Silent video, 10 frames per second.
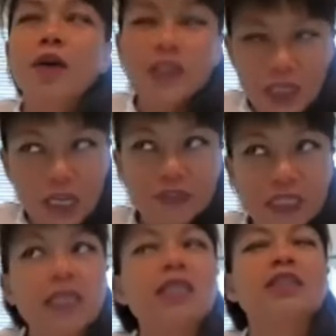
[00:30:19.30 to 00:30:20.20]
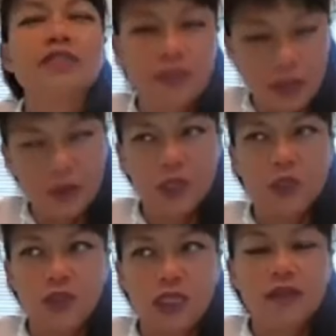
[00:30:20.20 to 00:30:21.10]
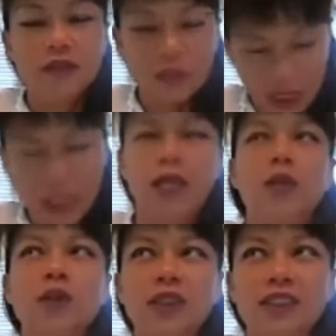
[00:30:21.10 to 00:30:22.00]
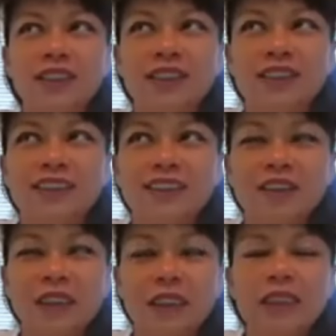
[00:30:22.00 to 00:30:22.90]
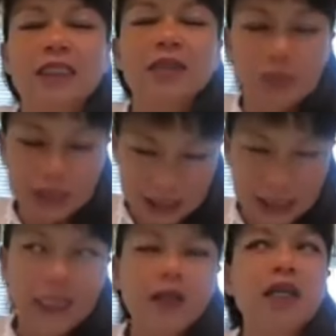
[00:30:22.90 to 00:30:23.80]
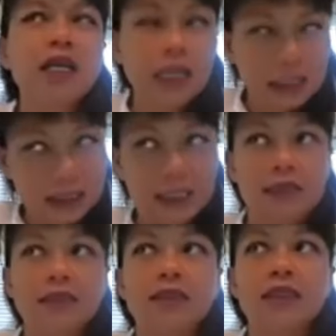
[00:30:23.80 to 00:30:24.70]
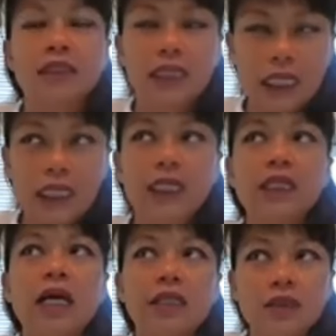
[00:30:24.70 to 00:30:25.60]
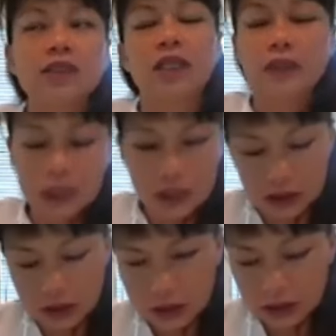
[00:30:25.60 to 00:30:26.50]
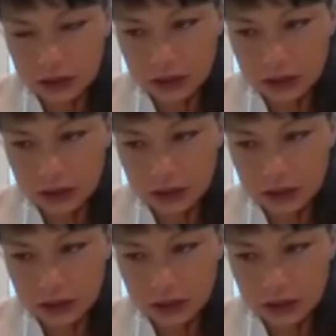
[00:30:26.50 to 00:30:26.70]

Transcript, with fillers: What you have done is very good. Thank you. But now let us take in a new direction.